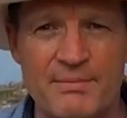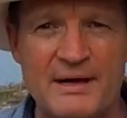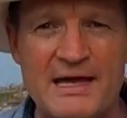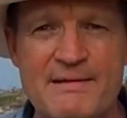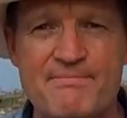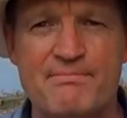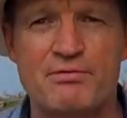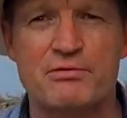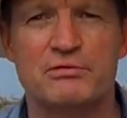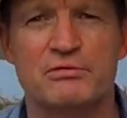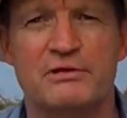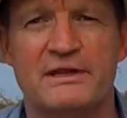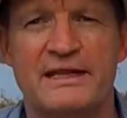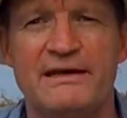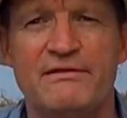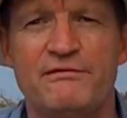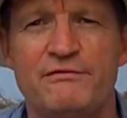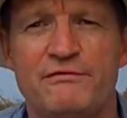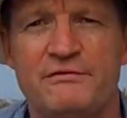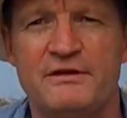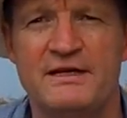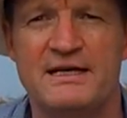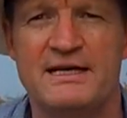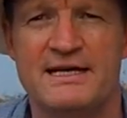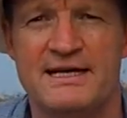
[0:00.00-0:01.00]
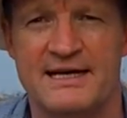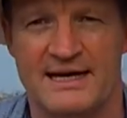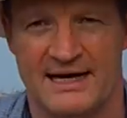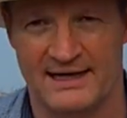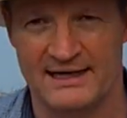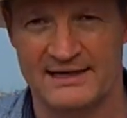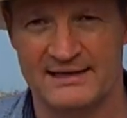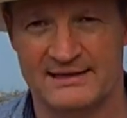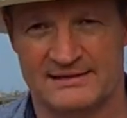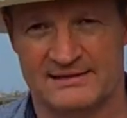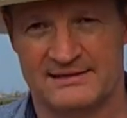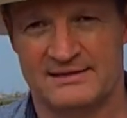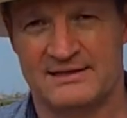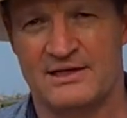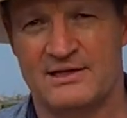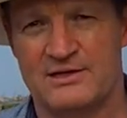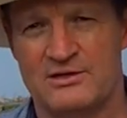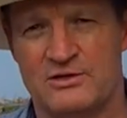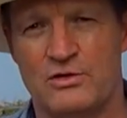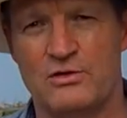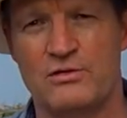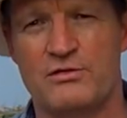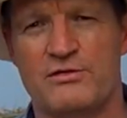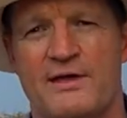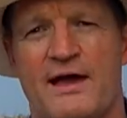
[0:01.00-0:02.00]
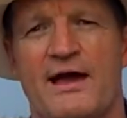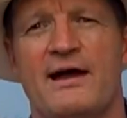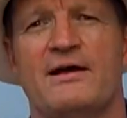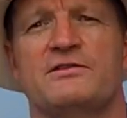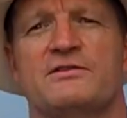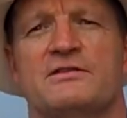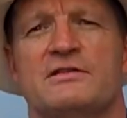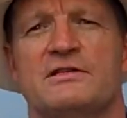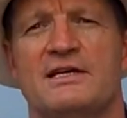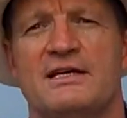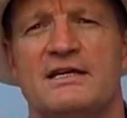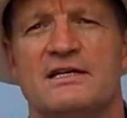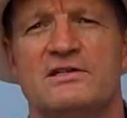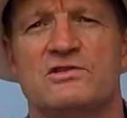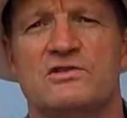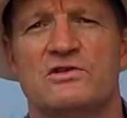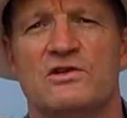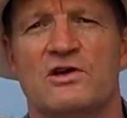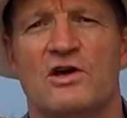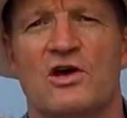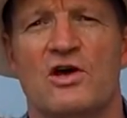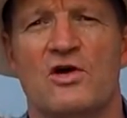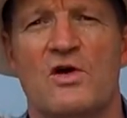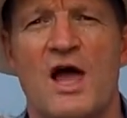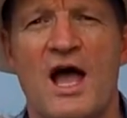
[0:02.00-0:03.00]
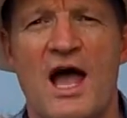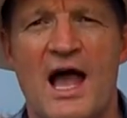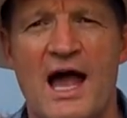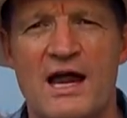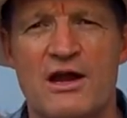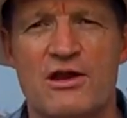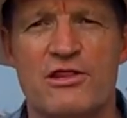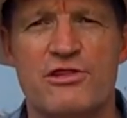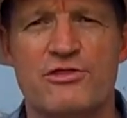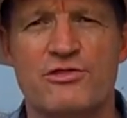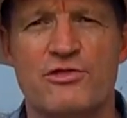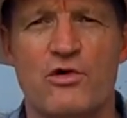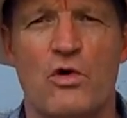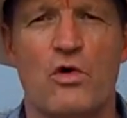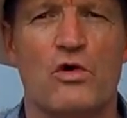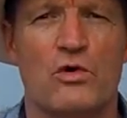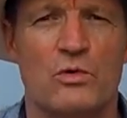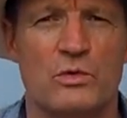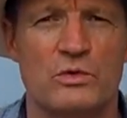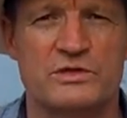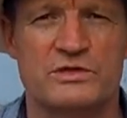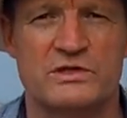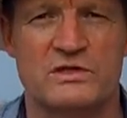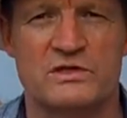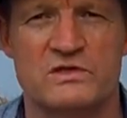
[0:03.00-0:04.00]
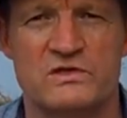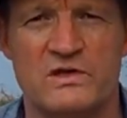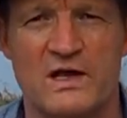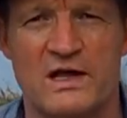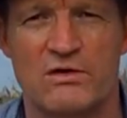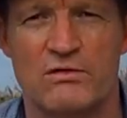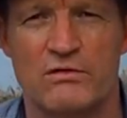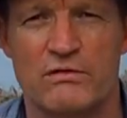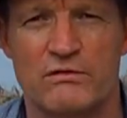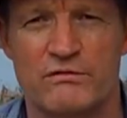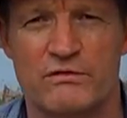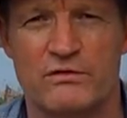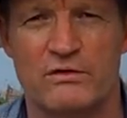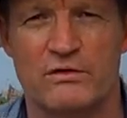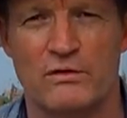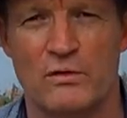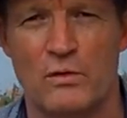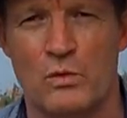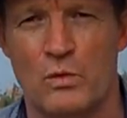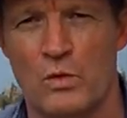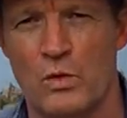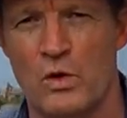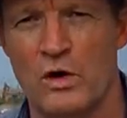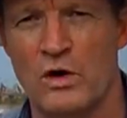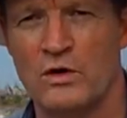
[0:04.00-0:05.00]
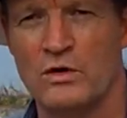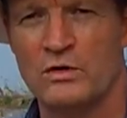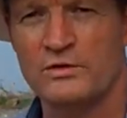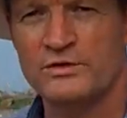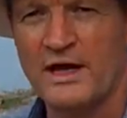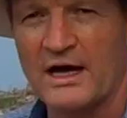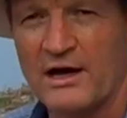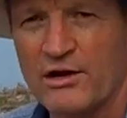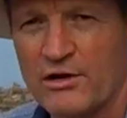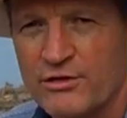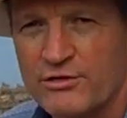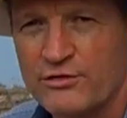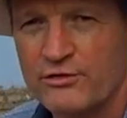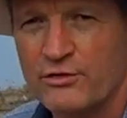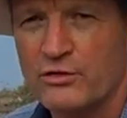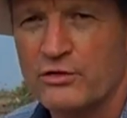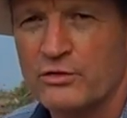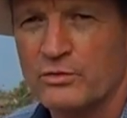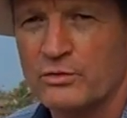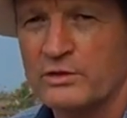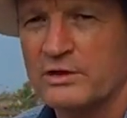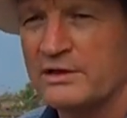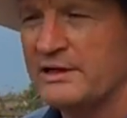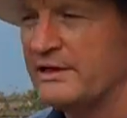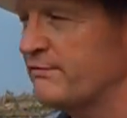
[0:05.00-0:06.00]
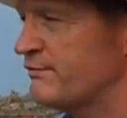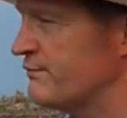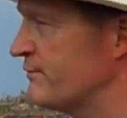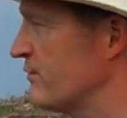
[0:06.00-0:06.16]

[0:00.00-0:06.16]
people lived here 2,000 years ago and thought it was the center of the world and thought it would live